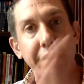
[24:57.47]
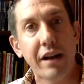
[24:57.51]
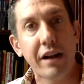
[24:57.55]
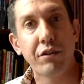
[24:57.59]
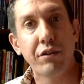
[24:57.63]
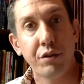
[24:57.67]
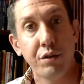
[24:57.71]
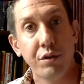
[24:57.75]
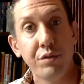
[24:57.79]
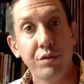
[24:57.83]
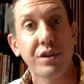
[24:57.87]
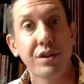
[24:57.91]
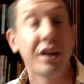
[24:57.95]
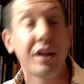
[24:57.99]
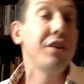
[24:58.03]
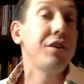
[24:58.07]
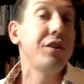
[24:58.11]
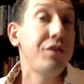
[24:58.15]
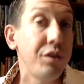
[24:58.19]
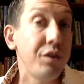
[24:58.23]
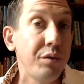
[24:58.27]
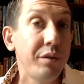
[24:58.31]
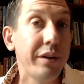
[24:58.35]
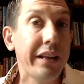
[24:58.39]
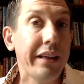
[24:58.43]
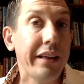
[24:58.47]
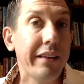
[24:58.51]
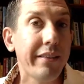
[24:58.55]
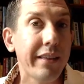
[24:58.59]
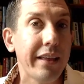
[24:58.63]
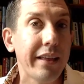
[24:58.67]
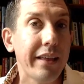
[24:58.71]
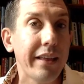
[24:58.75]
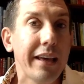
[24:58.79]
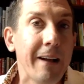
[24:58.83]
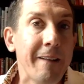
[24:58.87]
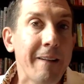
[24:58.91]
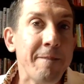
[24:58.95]
out who's going to do anything
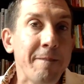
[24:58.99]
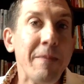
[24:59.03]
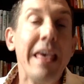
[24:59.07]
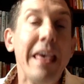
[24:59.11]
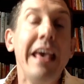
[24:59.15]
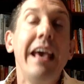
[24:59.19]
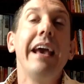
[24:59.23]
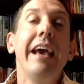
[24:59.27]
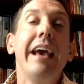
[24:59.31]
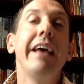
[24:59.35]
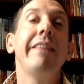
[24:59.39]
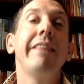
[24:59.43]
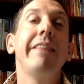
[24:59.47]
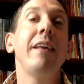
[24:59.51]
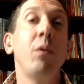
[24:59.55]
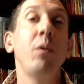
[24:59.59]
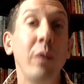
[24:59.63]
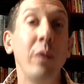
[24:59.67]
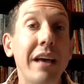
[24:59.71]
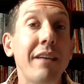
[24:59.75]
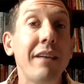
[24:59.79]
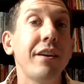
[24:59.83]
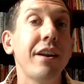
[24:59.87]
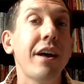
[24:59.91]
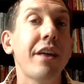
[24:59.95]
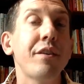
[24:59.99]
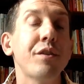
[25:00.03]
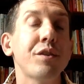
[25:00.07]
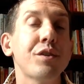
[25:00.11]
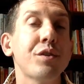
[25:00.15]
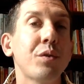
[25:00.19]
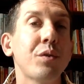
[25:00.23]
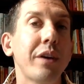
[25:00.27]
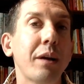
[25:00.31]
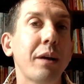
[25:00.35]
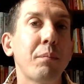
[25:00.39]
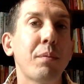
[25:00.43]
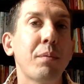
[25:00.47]
anything. And then we have another
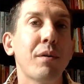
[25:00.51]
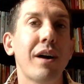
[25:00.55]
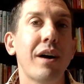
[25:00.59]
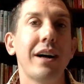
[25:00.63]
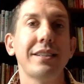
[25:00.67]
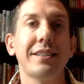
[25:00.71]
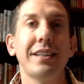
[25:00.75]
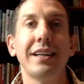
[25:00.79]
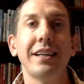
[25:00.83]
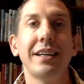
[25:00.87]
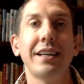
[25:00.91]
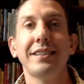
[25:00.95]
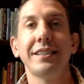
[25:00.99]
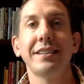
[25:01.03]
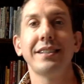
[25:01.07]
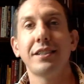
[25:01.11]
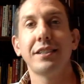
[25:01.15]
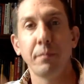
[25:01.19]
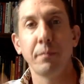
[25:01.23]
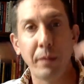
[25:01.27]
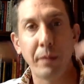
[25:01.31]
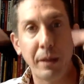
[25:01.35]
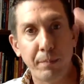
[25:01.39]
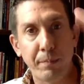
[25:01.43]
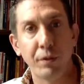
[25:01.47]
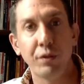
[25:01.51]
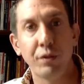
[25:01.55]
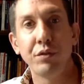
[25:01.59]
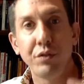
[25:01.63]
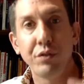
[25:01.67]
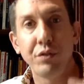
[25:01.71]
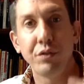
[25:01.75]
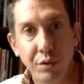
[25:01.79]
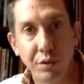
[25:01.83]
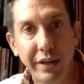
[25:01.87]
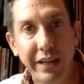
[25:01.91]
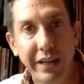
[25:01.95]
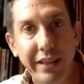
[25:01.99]
sorting process. It's the people who
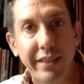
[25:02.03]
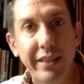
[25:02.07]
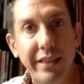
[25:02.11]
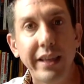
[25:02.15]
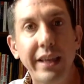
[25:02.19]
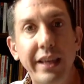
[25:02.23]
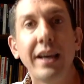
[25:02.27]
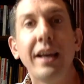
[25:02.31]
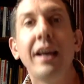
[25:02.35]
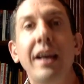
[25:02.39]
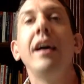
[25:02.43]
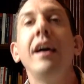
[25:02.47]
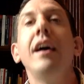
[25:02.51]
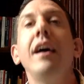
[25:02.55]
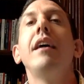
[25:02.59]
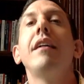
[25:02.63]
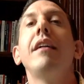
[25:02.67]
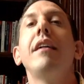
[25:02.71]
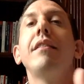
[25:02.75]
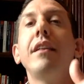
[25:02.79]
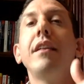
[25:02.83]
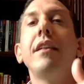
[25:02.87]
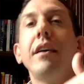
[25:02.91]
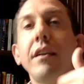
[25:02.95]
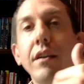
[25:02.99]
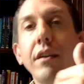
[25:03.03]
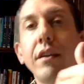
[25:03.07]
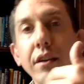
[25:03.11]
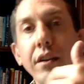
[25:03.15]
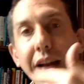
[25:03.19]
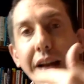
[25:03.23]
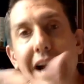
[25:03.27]
do anything that are